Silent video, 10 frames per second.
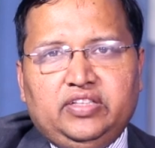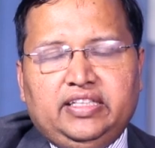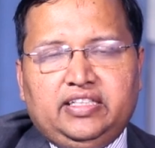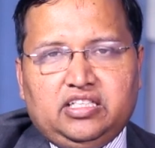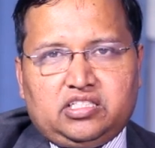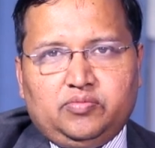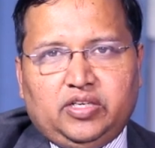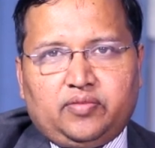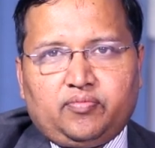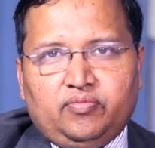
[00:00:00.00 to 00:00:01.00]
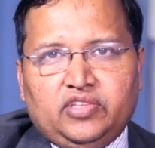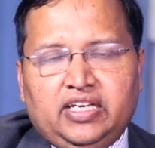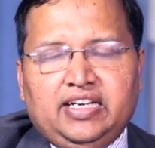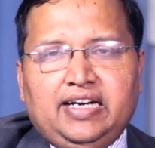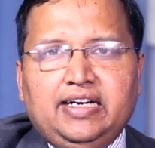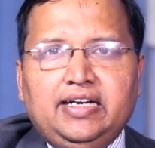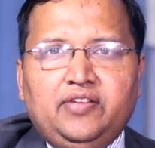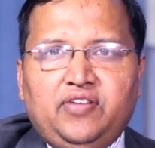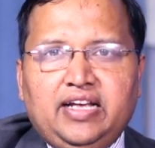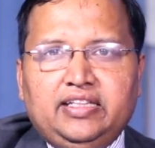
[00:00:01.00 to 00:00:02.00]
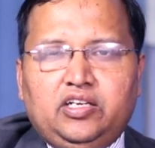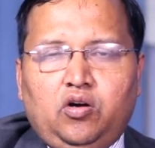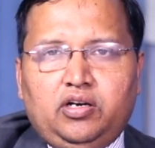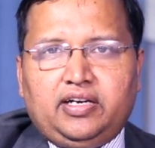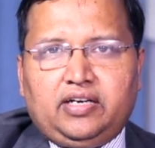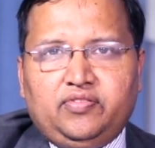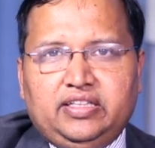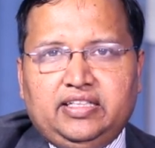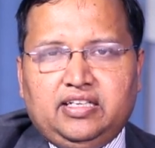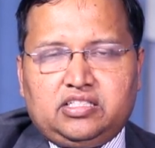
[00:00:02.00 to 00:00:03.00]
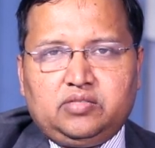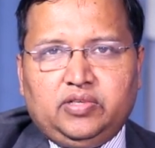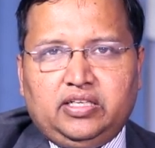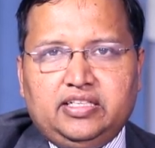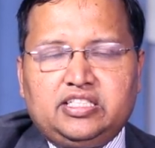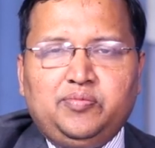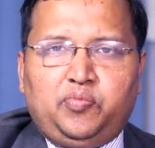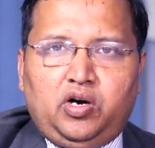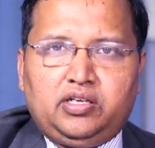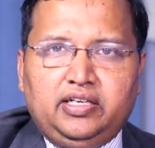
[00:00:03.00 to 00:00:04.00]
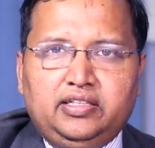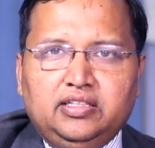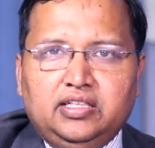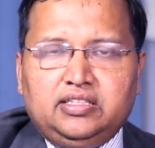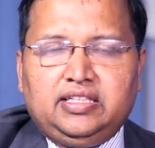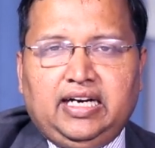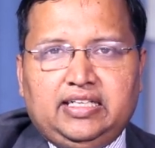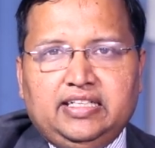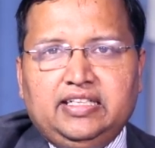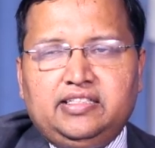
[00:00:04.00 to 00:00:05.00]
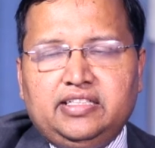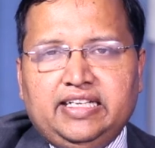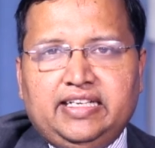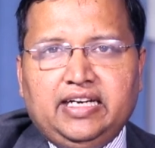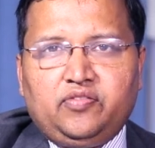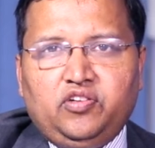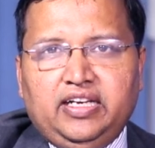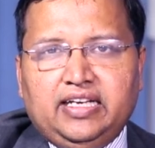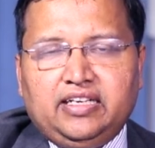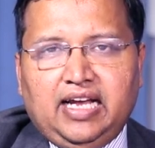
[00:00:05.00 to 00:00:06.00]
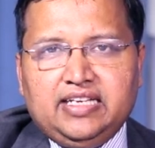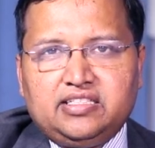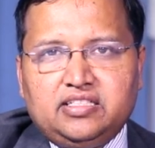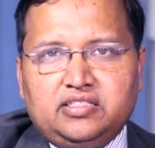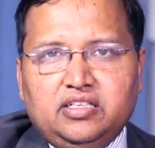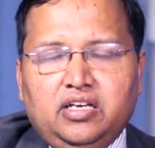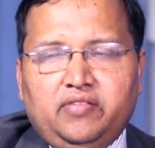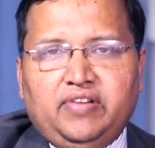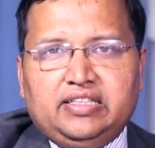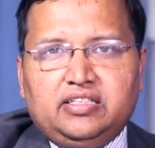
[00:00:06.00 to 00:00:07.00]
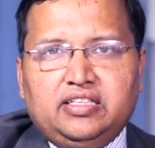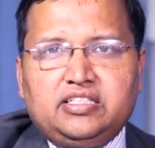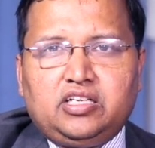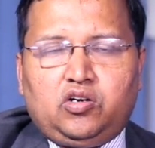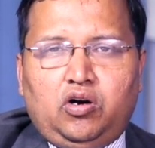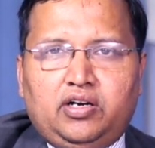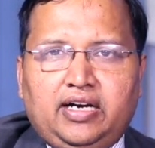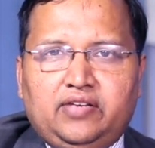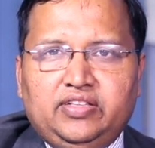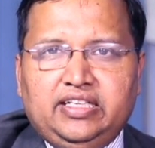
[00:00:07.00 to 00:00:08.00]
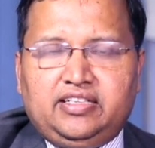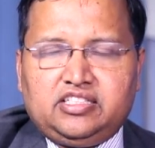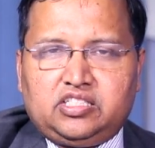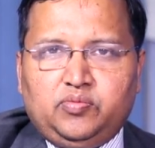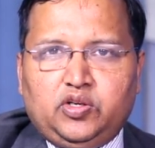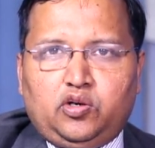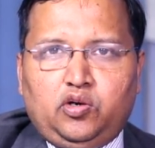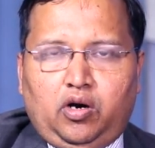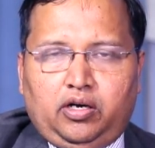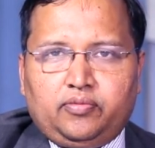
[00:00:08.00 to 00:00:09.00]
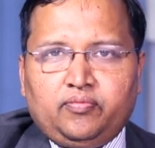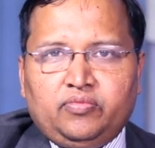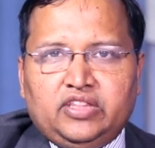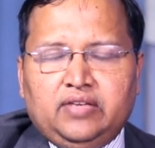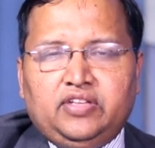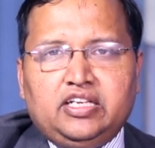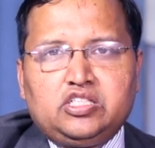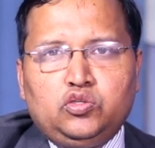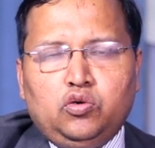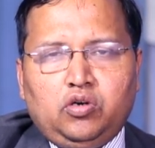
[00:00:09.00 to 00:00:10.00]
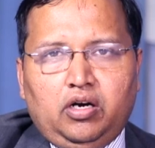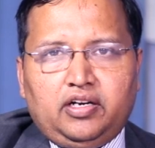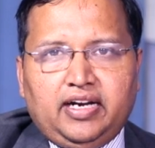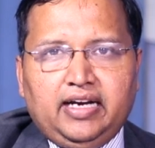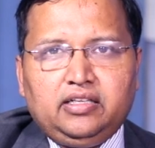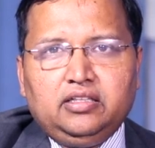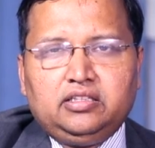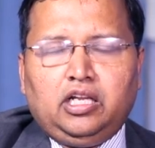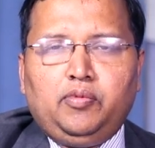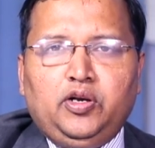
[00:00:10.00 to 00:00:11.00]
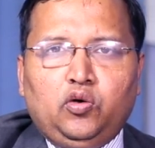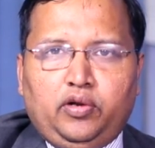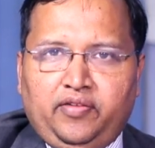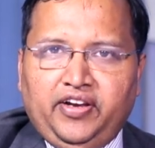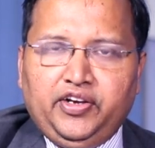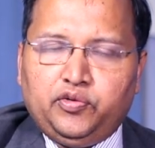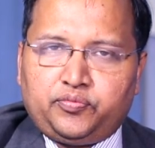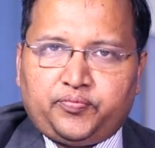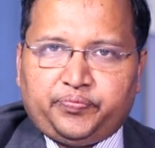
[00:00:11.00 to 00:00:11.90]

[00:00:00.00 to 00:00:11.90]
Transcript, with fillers: with the customer. In identifying the contract with the customer, it's important that an entity carefully analyzes whether there is a contract with the customer or not. If there is no contract, there will be no revenue.